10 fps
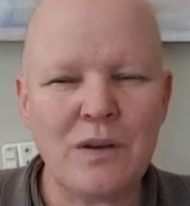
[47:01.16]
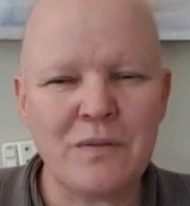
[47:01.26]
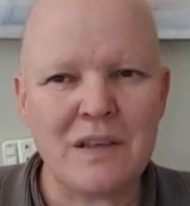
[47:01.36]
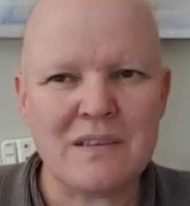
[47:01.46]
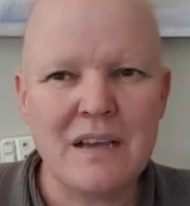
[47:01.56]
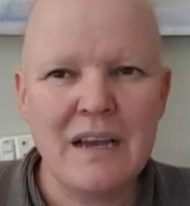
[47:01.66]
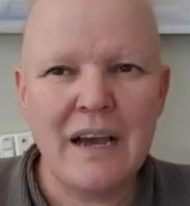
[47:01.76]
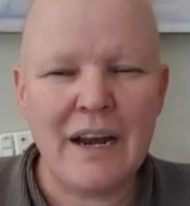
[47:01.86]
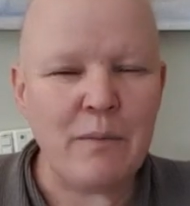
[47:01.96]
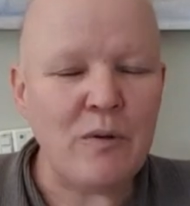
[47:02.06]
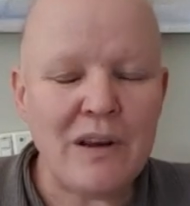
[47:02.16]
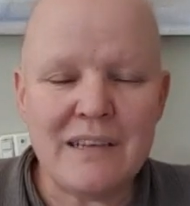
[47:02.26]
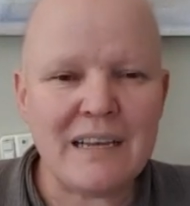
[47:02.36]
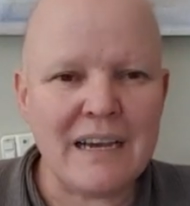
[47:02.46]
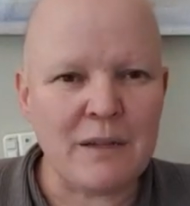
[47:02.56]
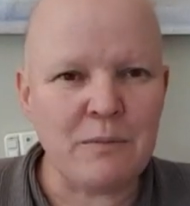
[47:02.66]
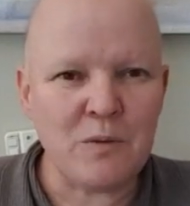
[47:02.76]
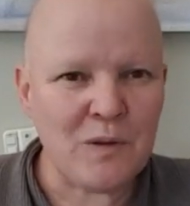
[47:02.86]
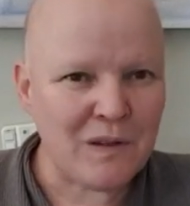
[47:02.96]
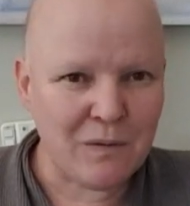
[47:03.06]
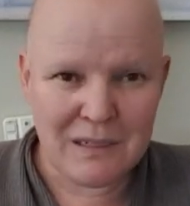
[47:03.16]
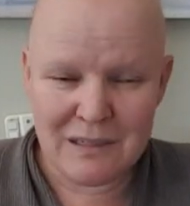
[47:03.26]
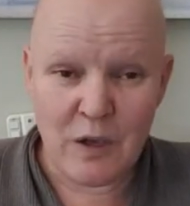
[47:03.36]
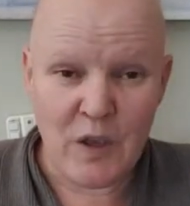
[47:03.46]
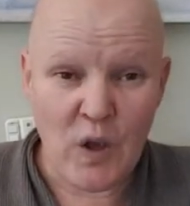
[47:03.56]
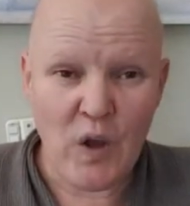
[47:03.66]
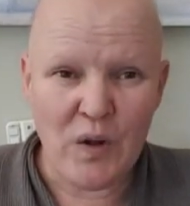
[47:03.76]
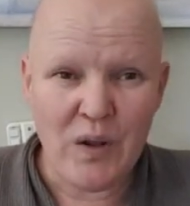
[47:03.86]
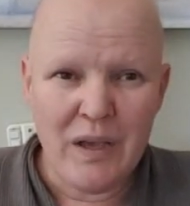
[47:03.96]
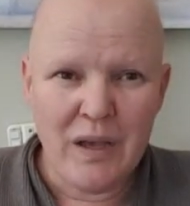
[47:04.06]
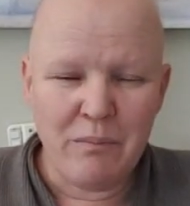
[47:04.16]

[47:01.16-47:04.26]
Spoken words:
all of this, and I'm really saddened about what's going on,